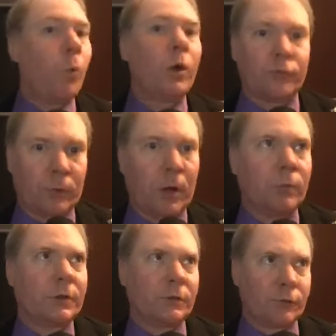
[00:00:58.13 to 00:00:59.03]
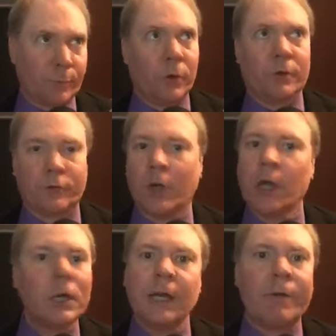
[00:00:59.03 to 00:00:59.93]
What's wrong with the sports?
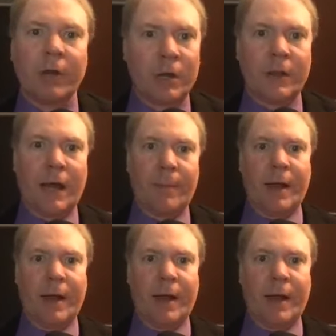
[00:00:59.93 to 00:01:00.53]
You never hear that